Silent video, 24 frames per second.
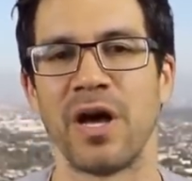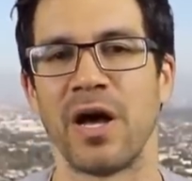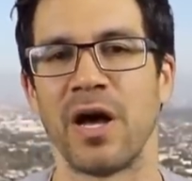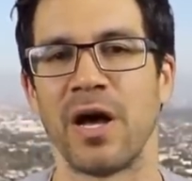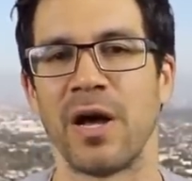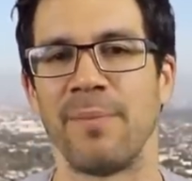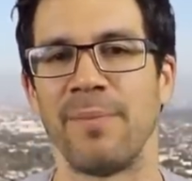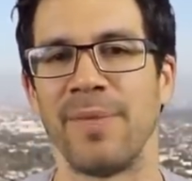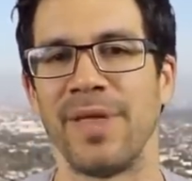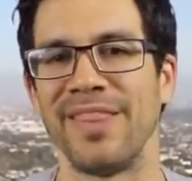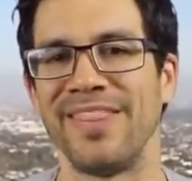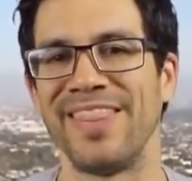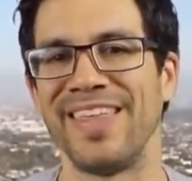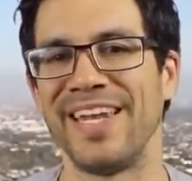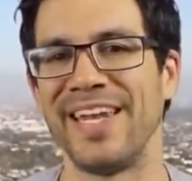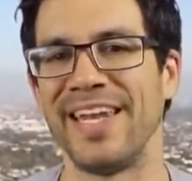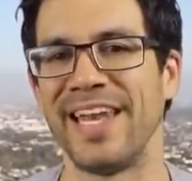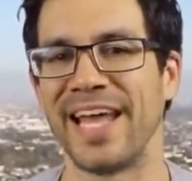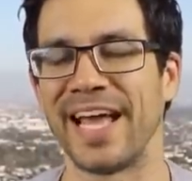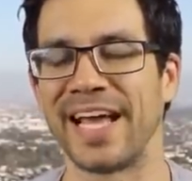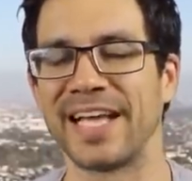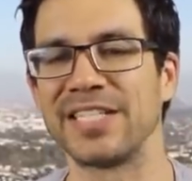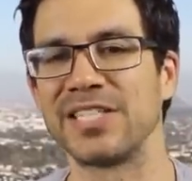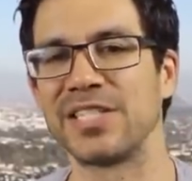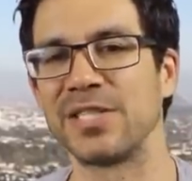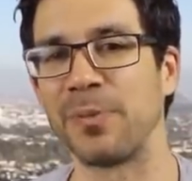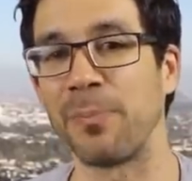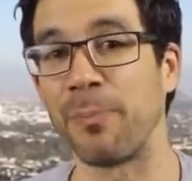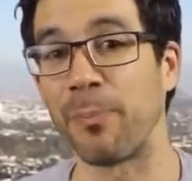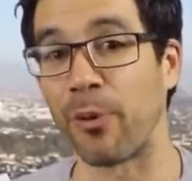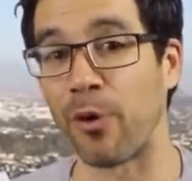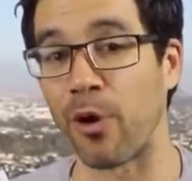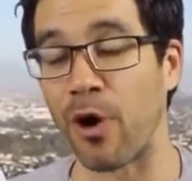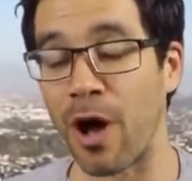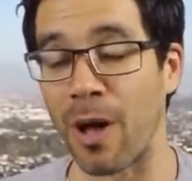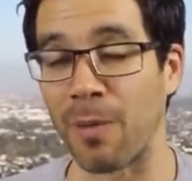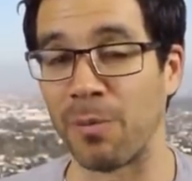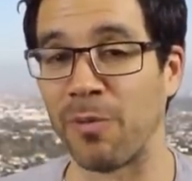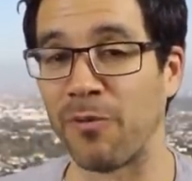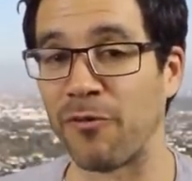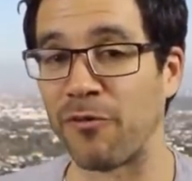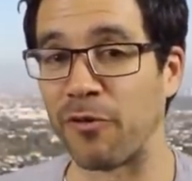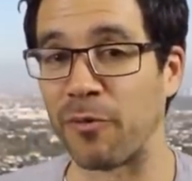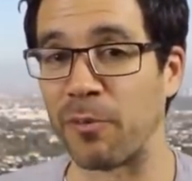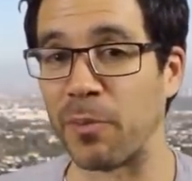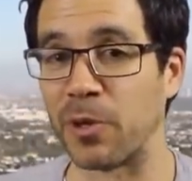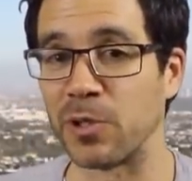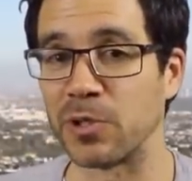The next
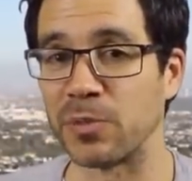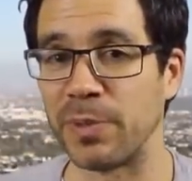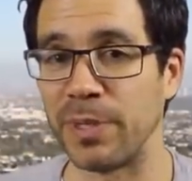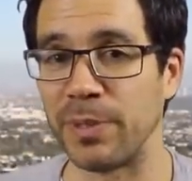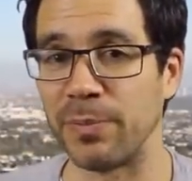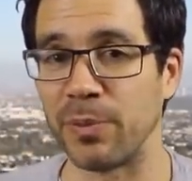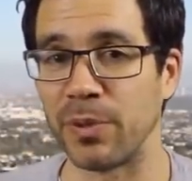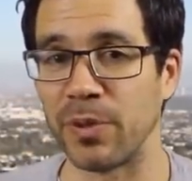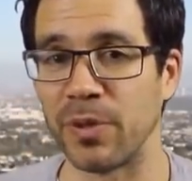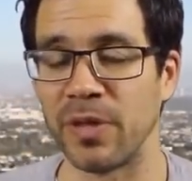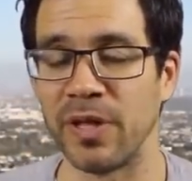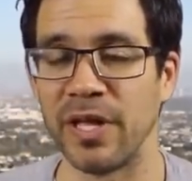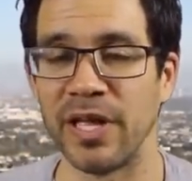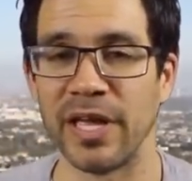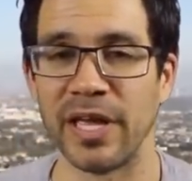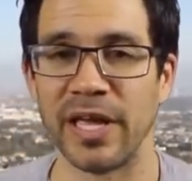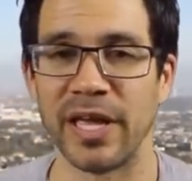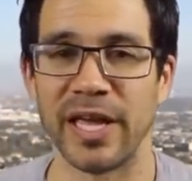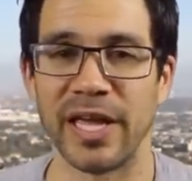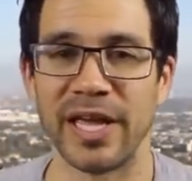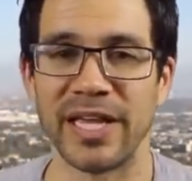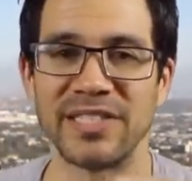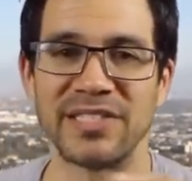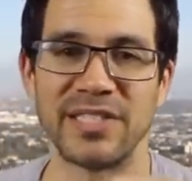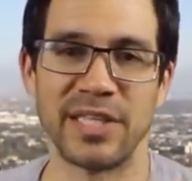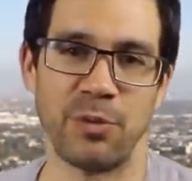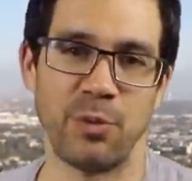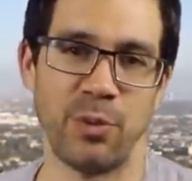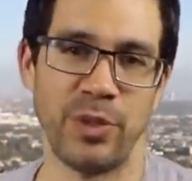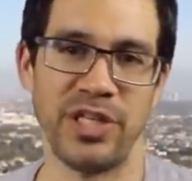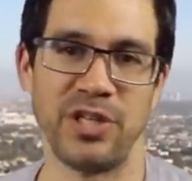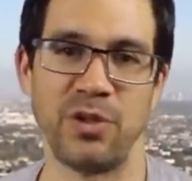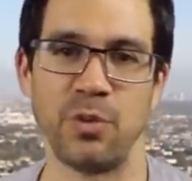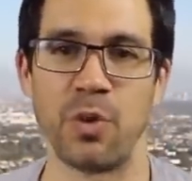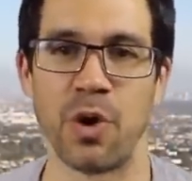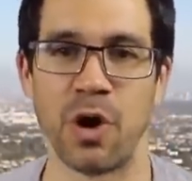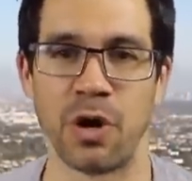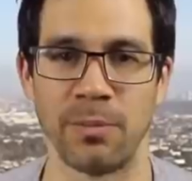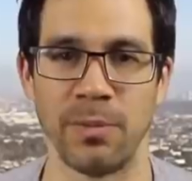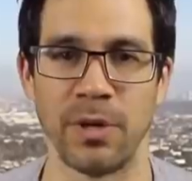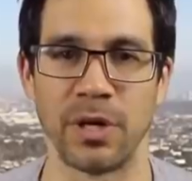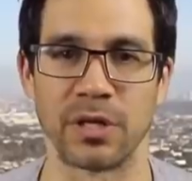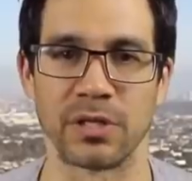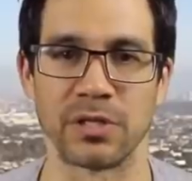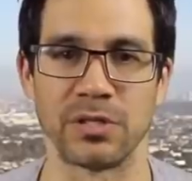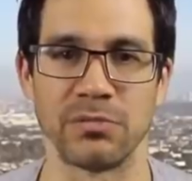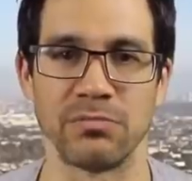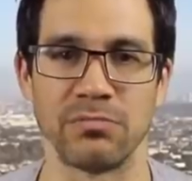problem for most people is they read the wrong
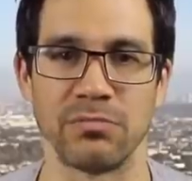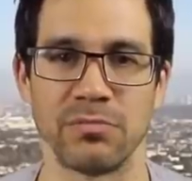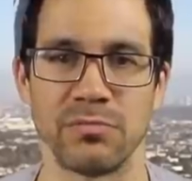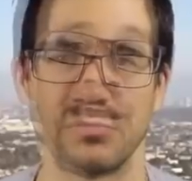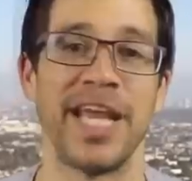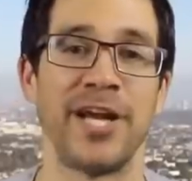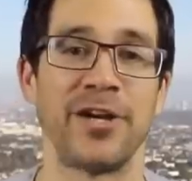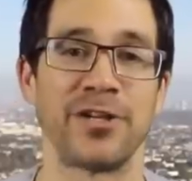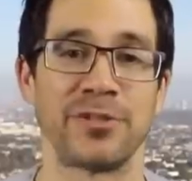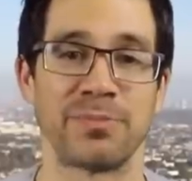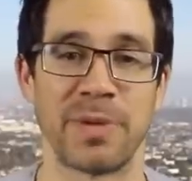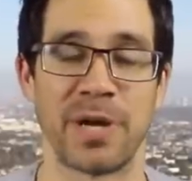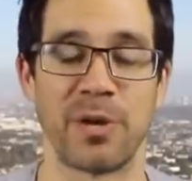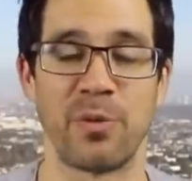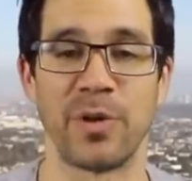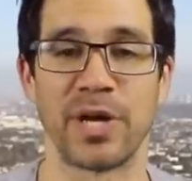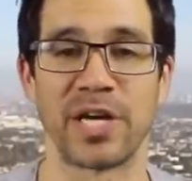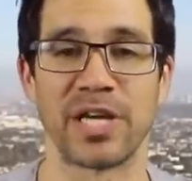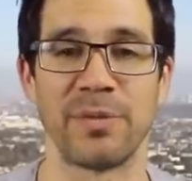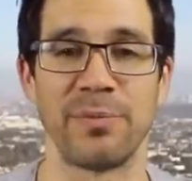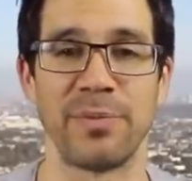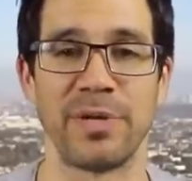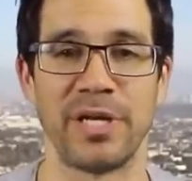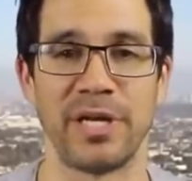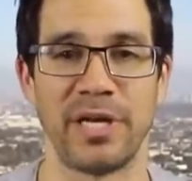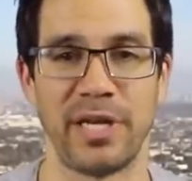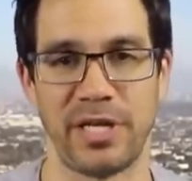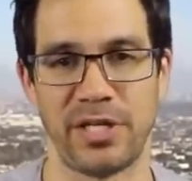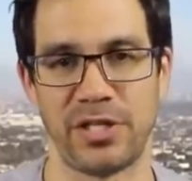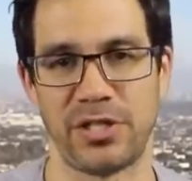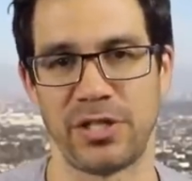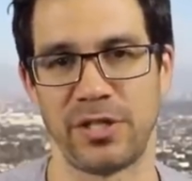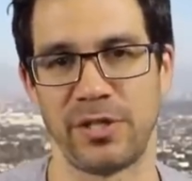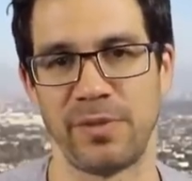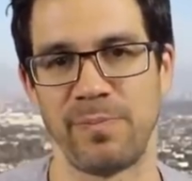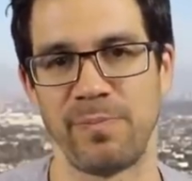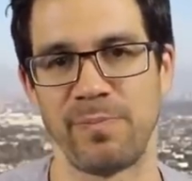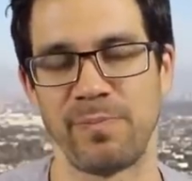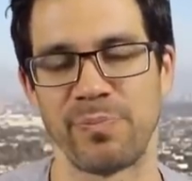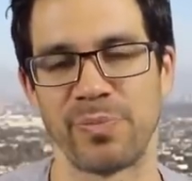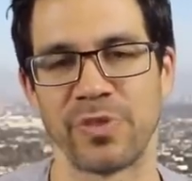books. Here's my recommendation.